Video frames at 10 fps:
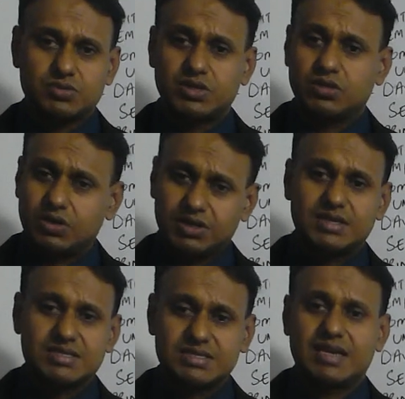We are not
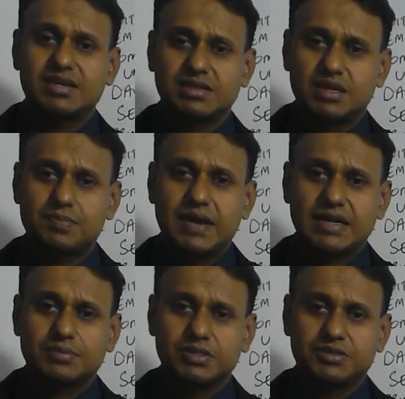understanding the
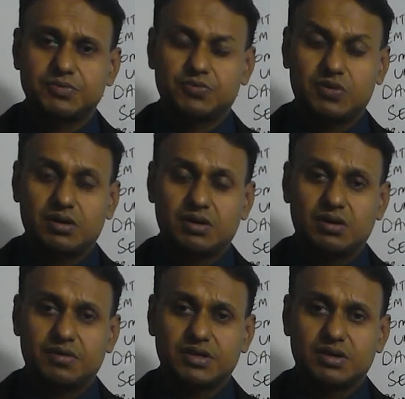compatibility
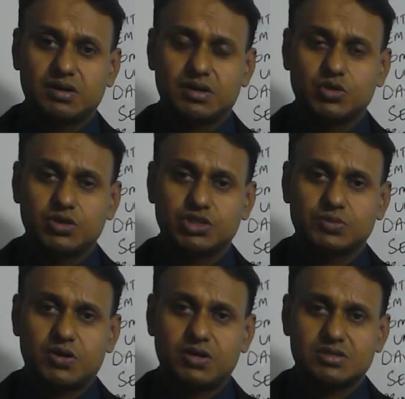of the communication
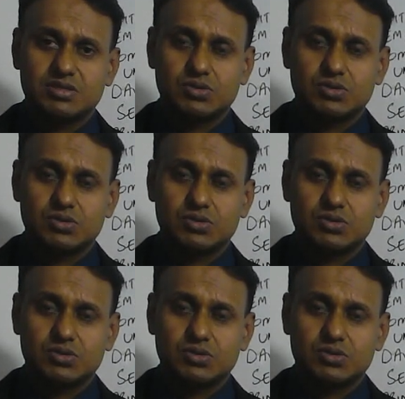process.